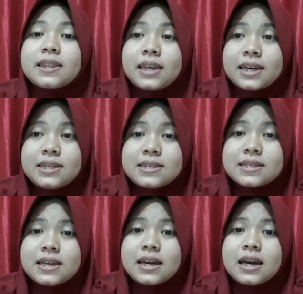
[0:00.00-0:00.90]

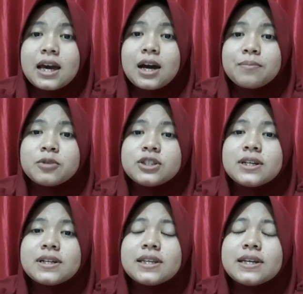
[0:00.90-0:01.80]
Next,
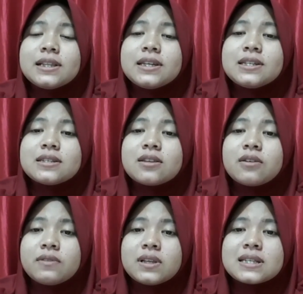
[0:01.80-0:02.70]
modern English
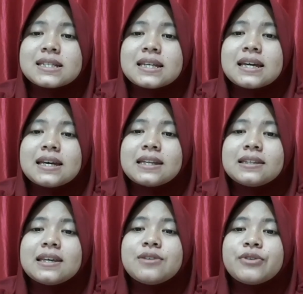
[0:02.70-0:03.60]
novels,
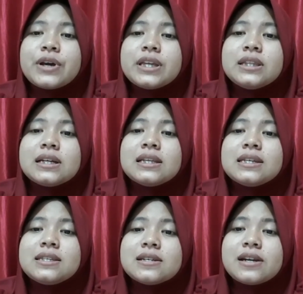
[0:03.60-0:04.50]
they reign the
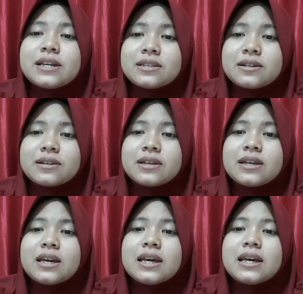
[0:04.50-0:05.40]
literature
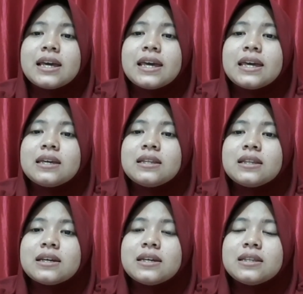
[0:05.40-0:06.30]
in
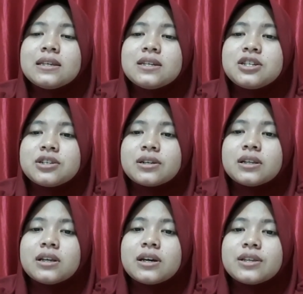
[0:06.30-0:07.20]
the initial
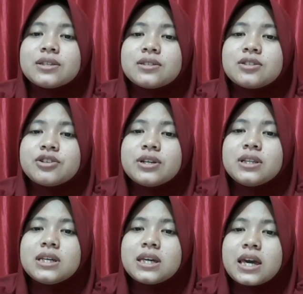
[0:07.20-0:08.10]
3
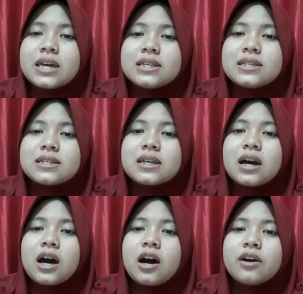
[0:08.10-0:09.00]

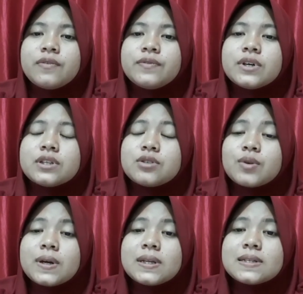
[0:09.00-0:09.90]
decades of the
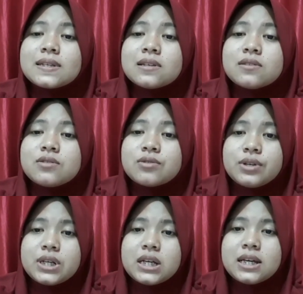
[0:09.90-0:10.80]
20th century.